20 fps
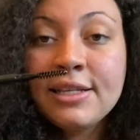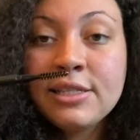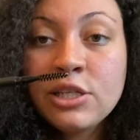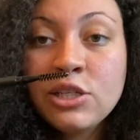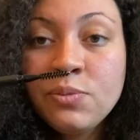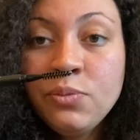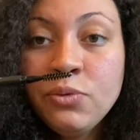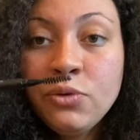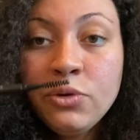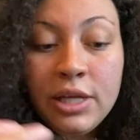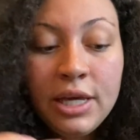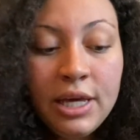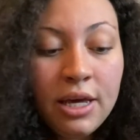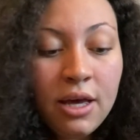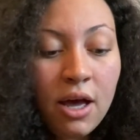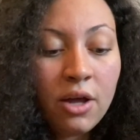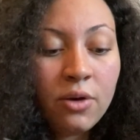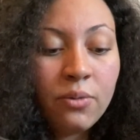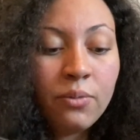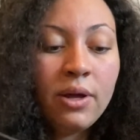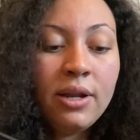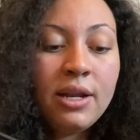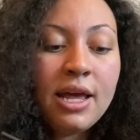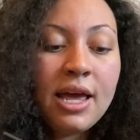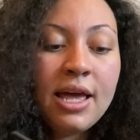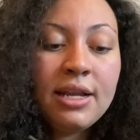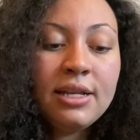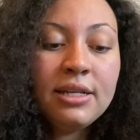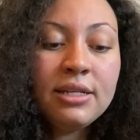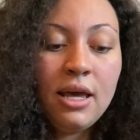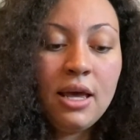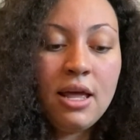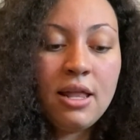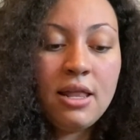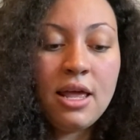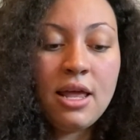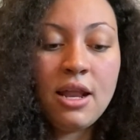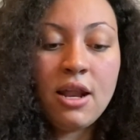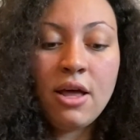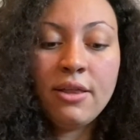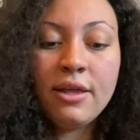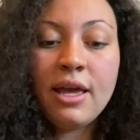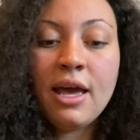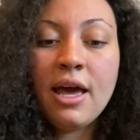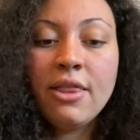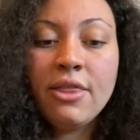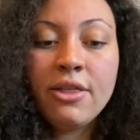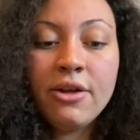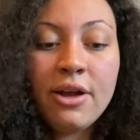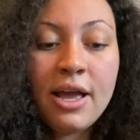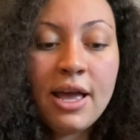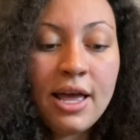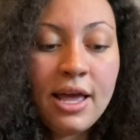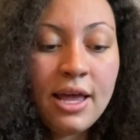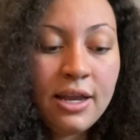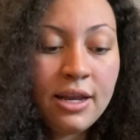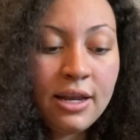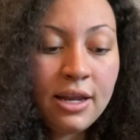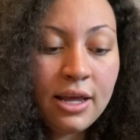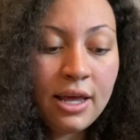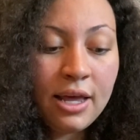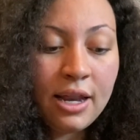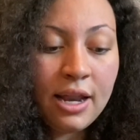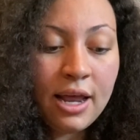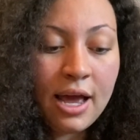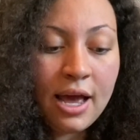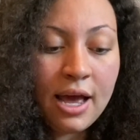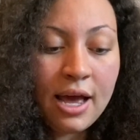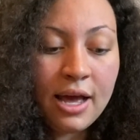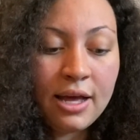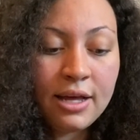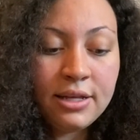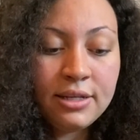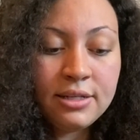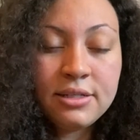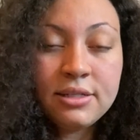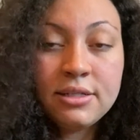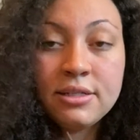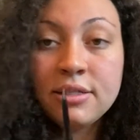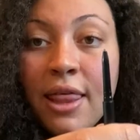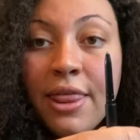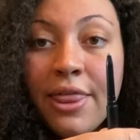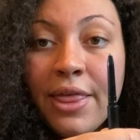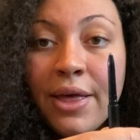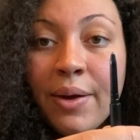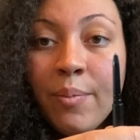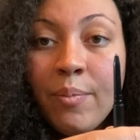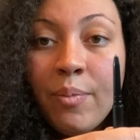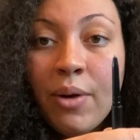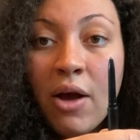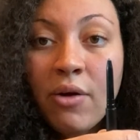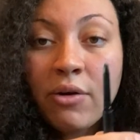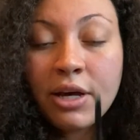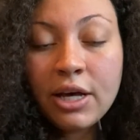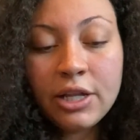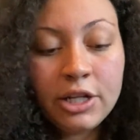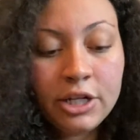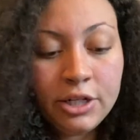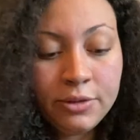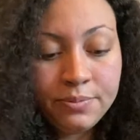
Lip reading: a spoolie on one end, and then on the other end it has the brow color.